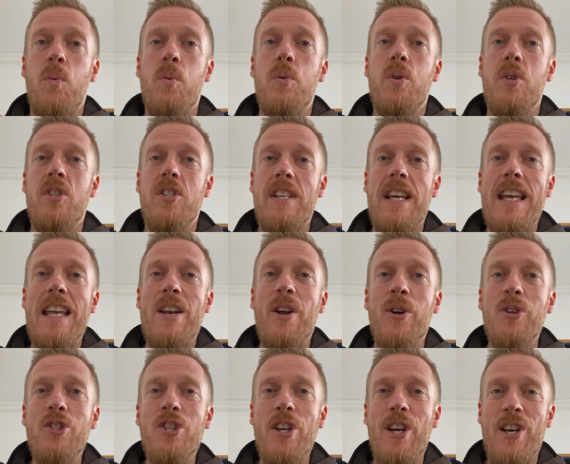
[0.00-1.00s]
stay in
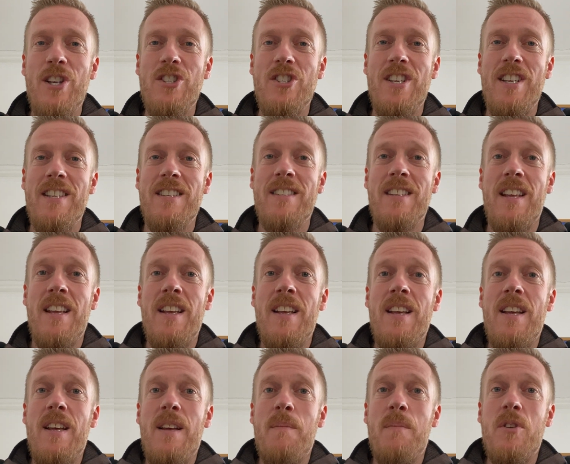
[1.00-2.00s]
our churches.
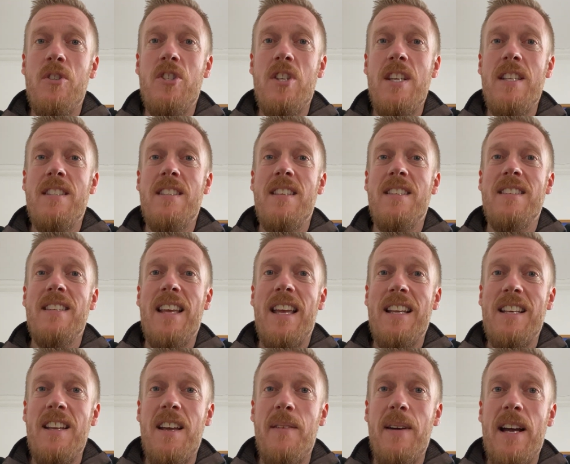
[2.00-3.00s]
But Jesus is
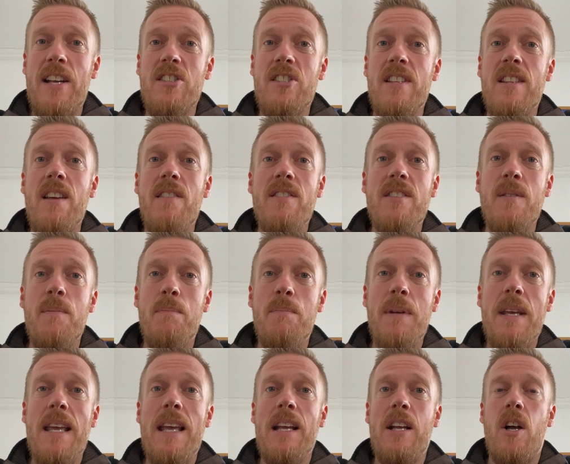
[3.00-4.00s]
saying, no, actually, there is a
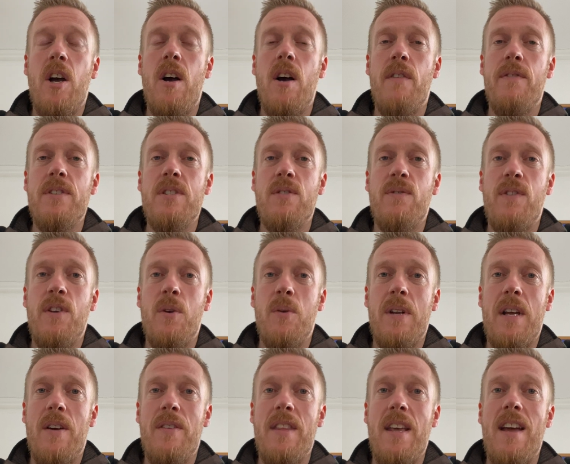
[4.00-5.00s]
big harvest field
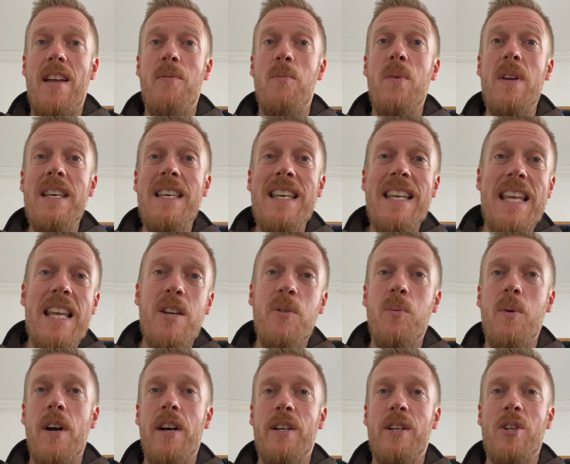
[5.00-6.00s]
out there, and we need
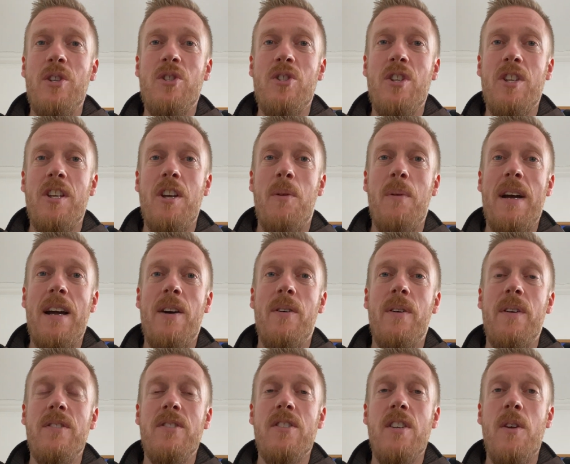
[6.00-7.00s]
workers to go
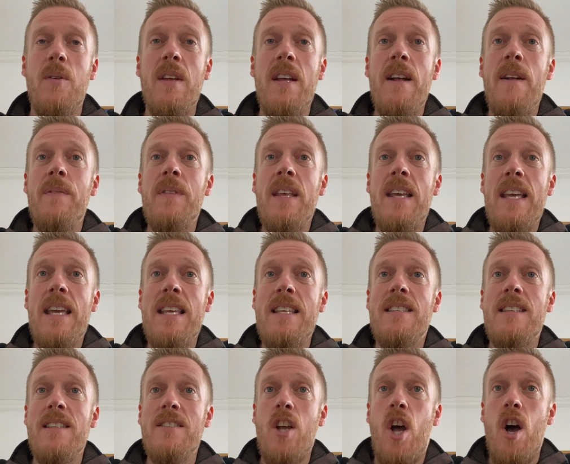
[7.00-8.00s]
out. And so he
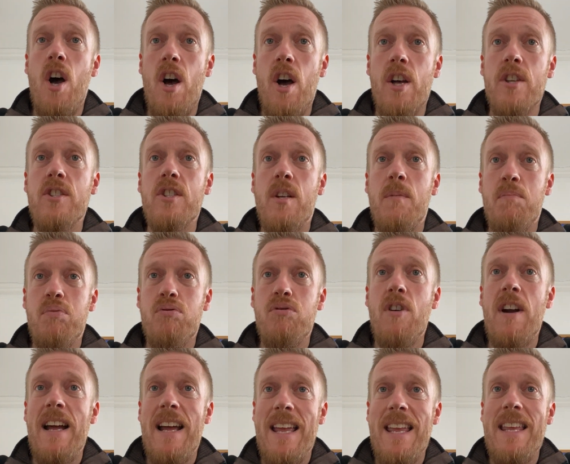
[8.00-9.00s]
says, ask,
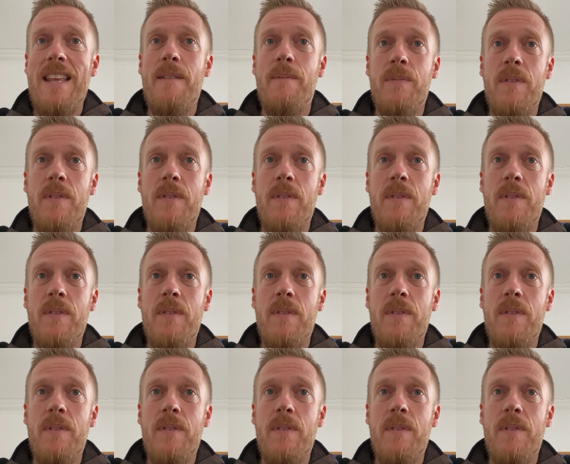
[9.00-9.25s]
pray.